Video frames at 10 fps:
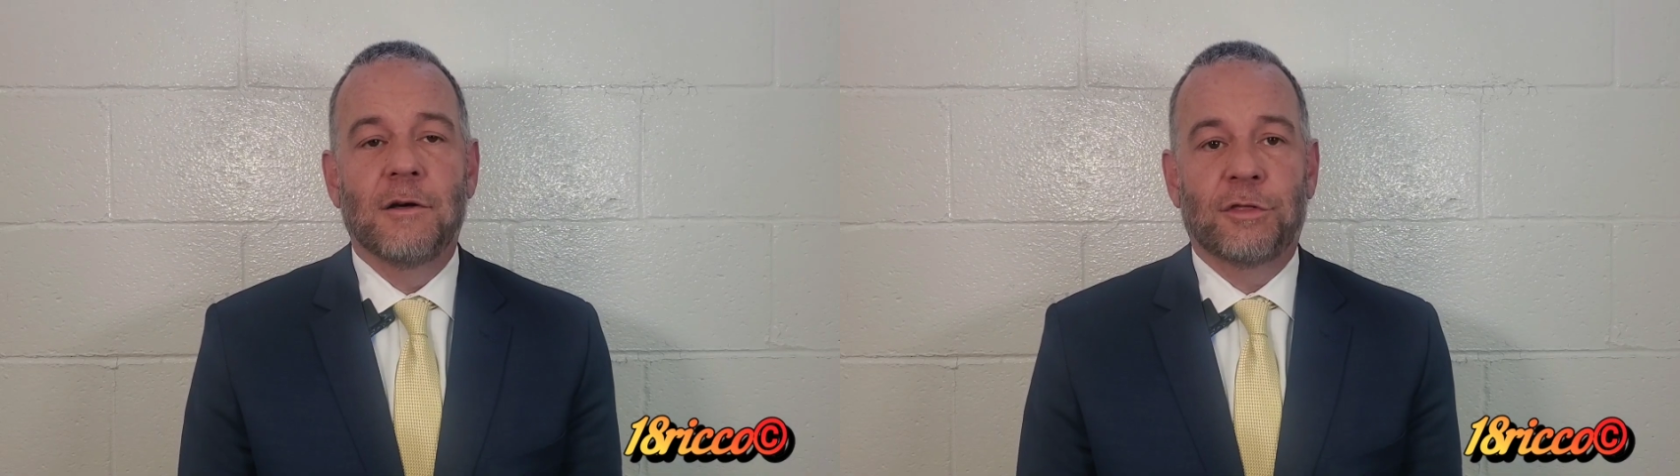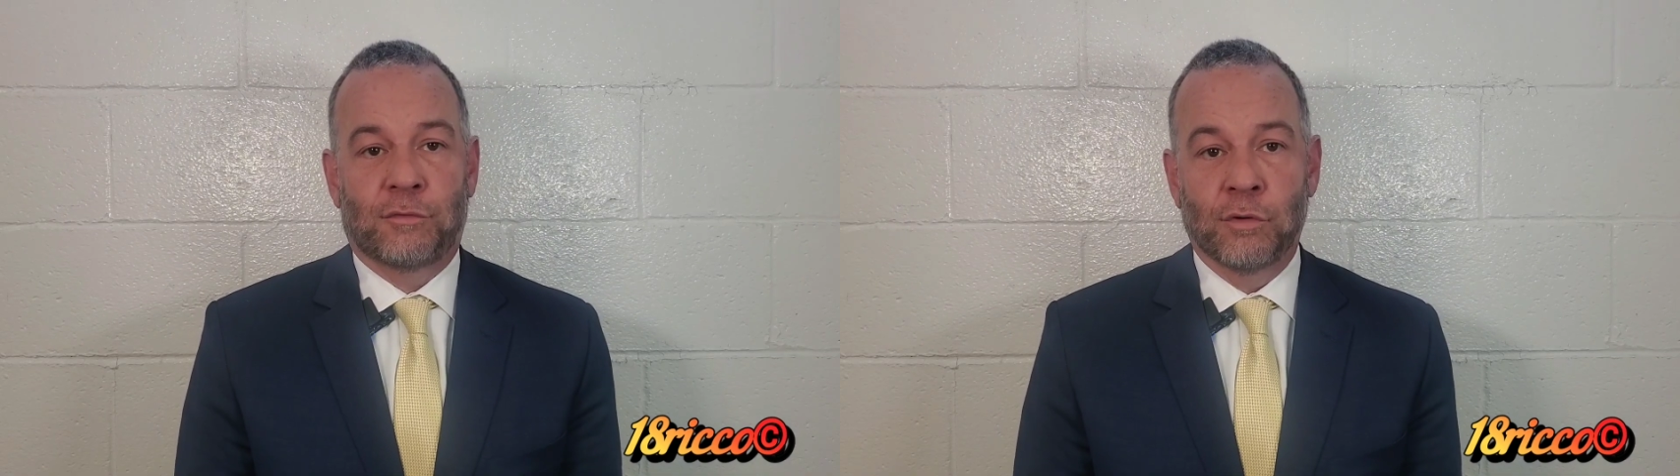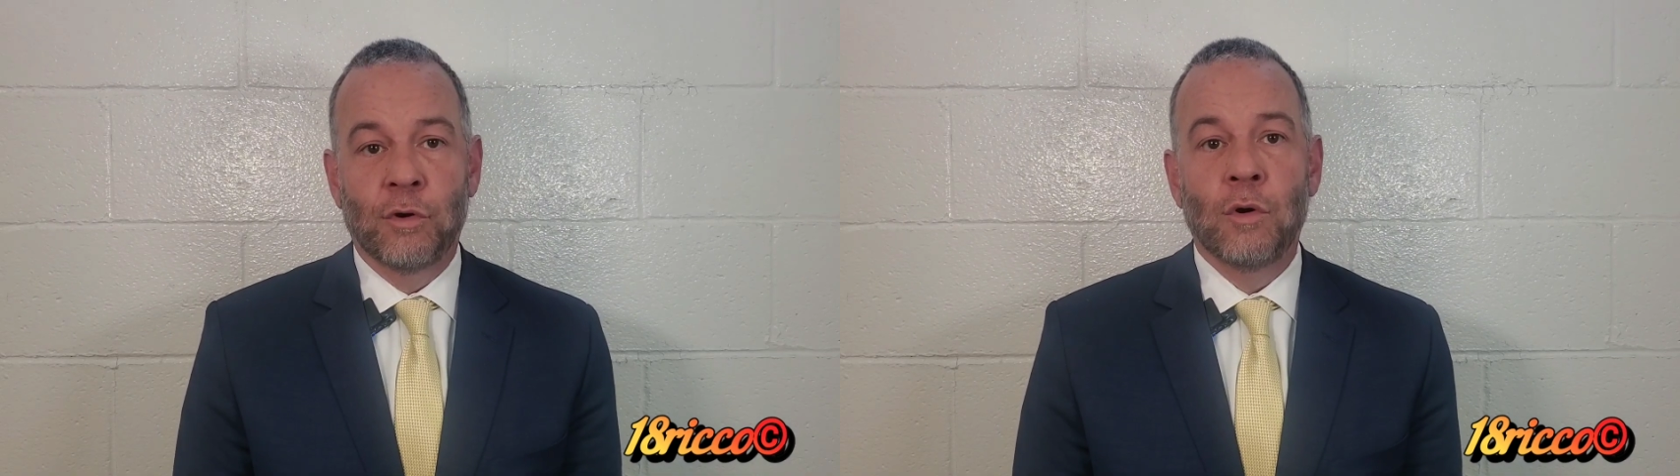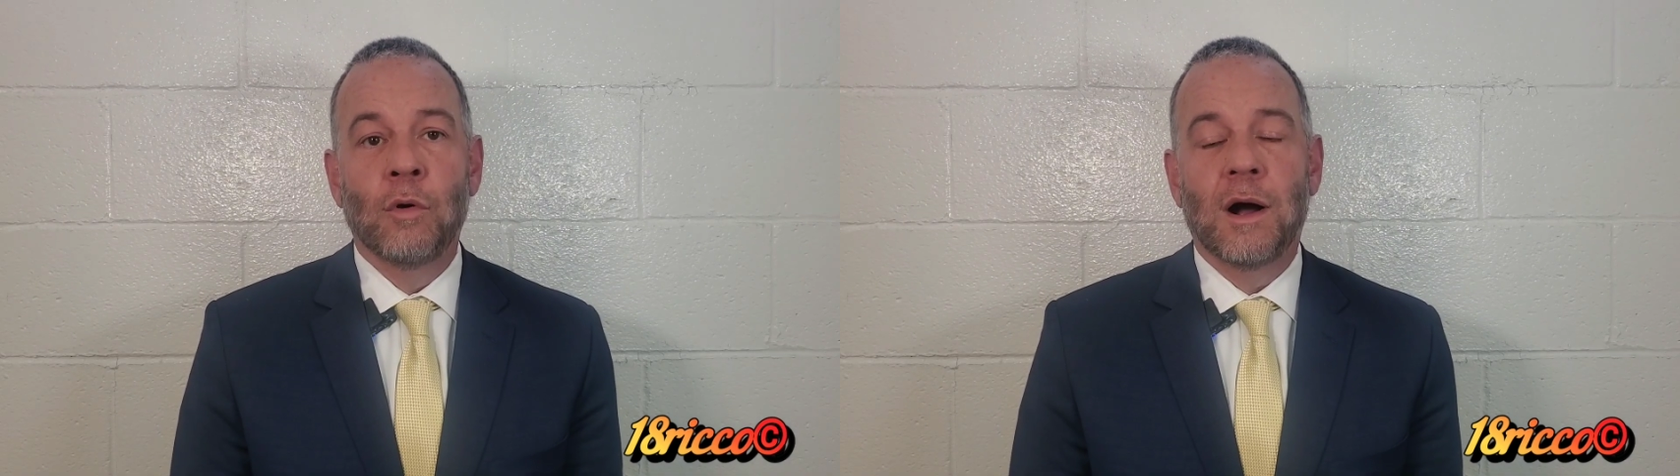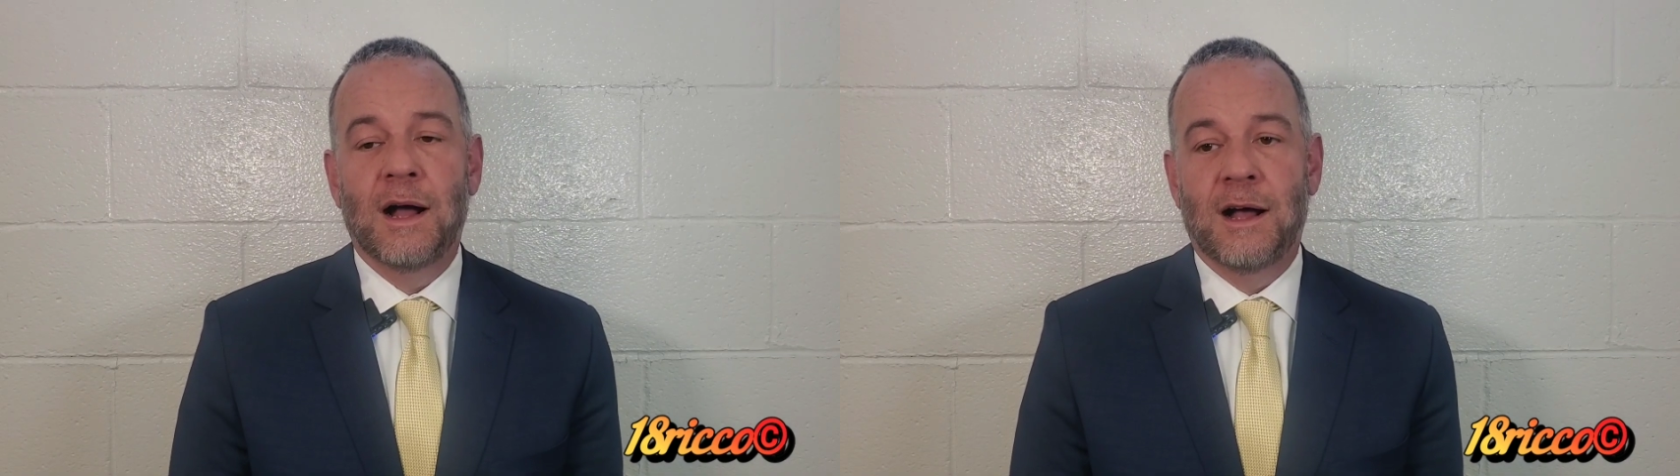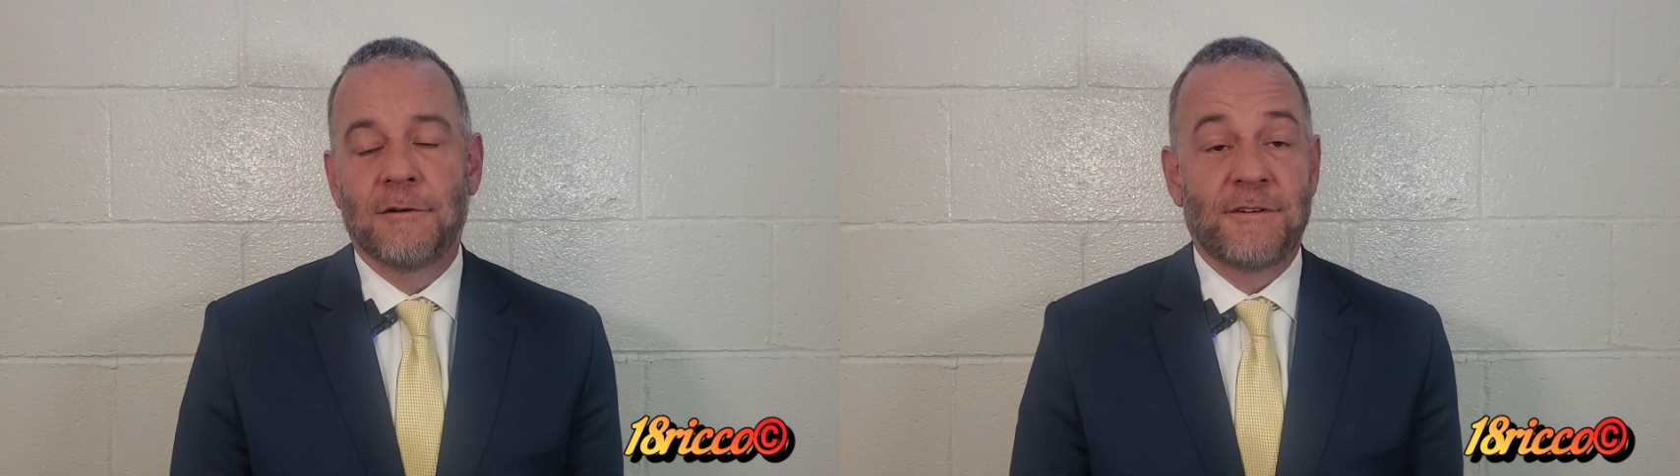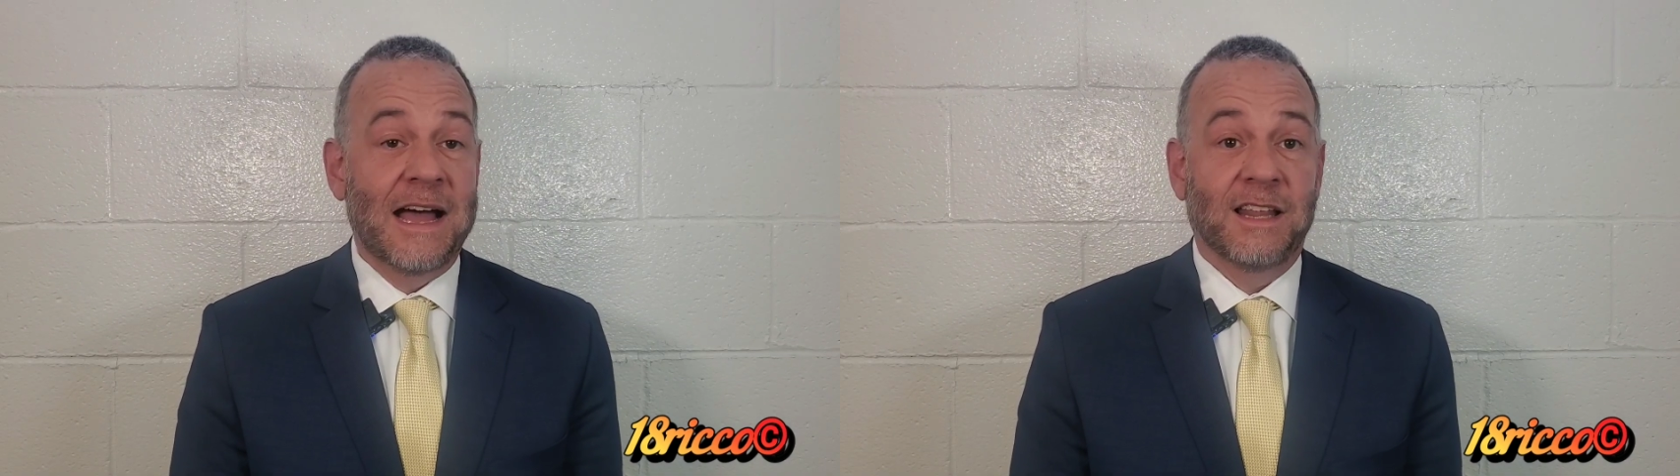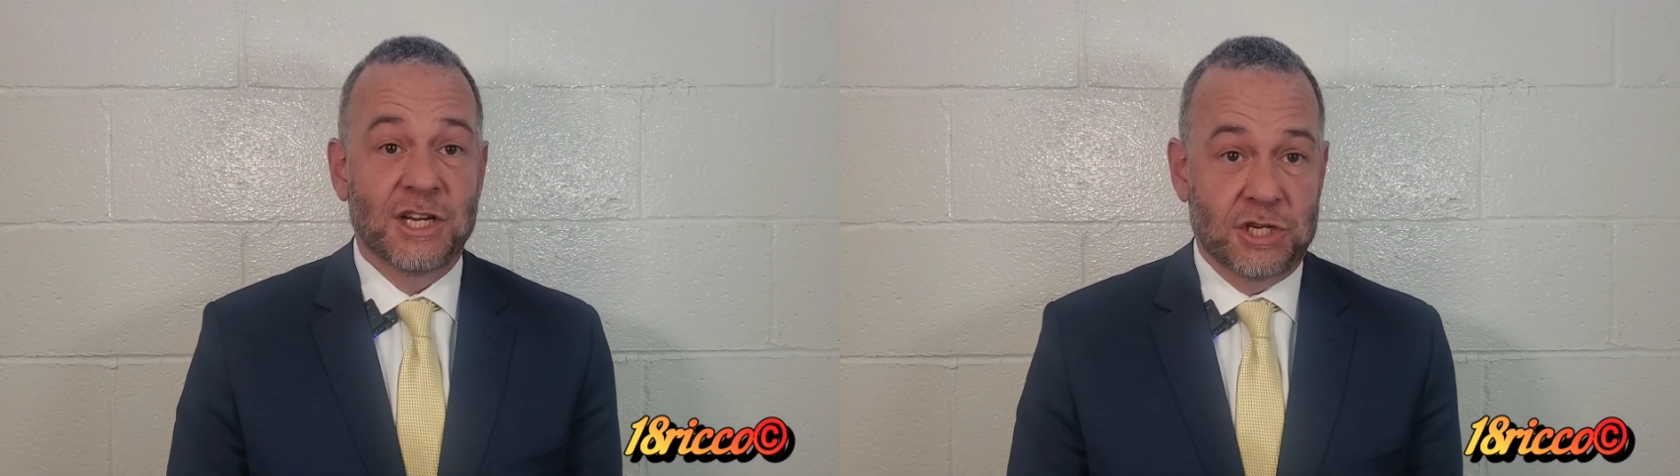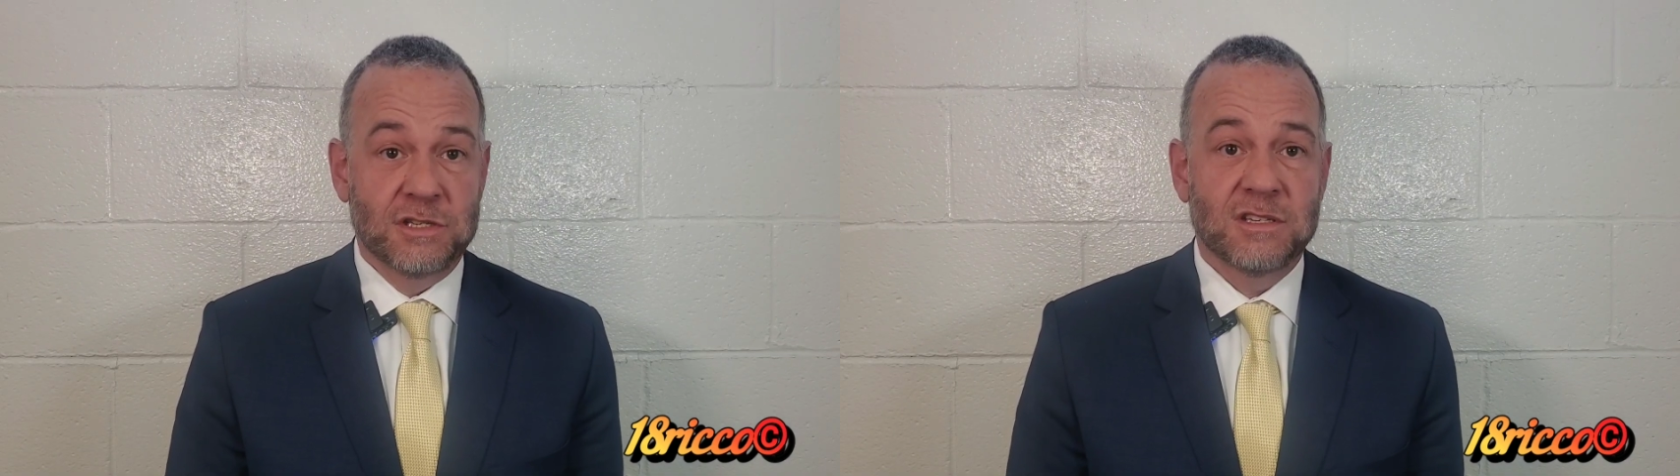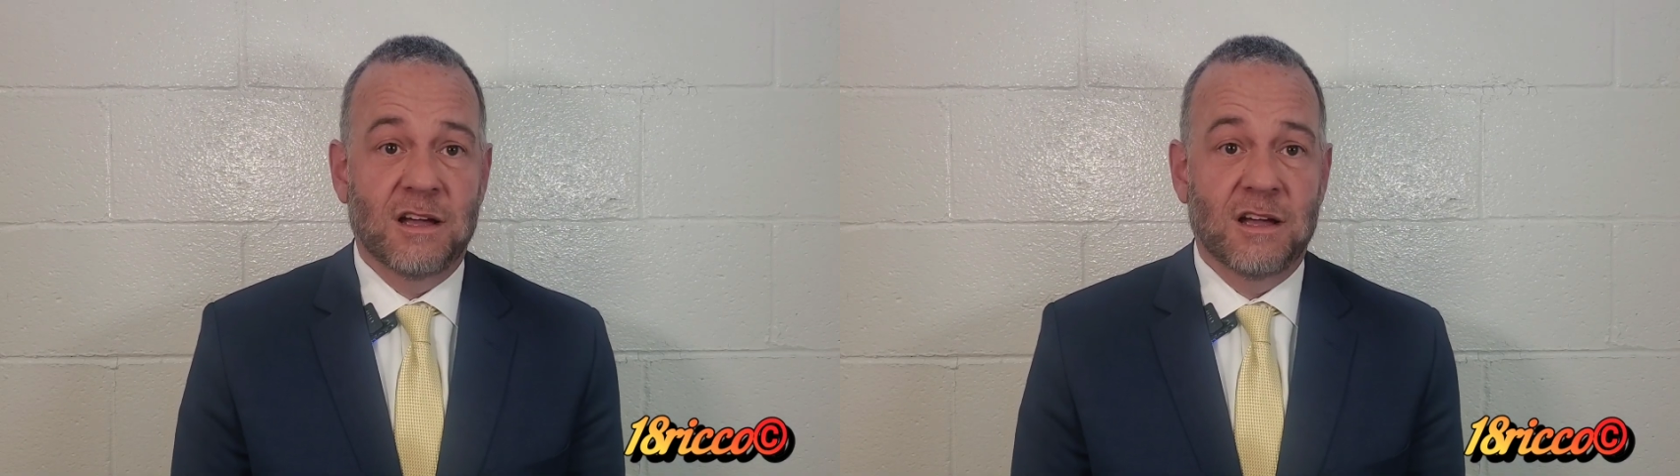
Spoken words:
through violations